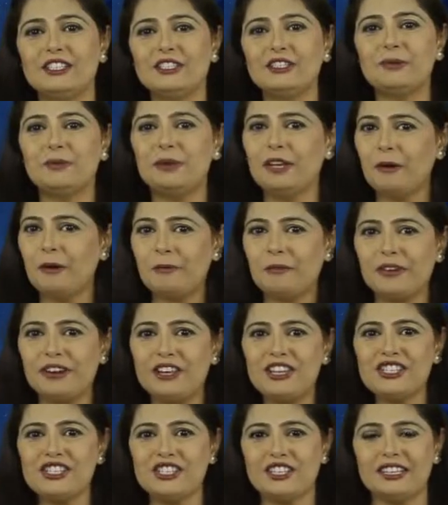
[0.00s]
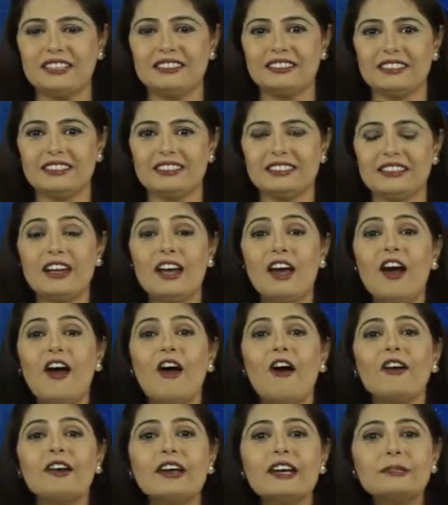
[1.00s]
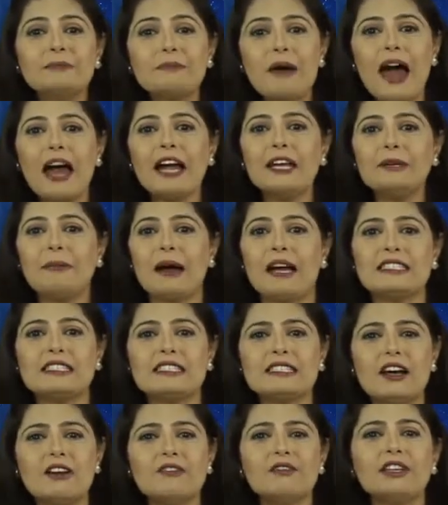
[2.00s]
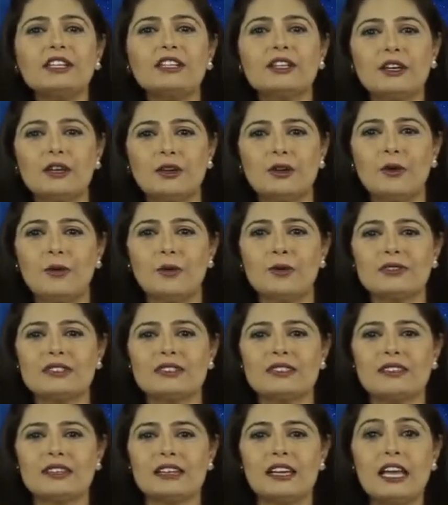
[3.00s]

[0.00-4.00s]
To be appreciated or admired by someone close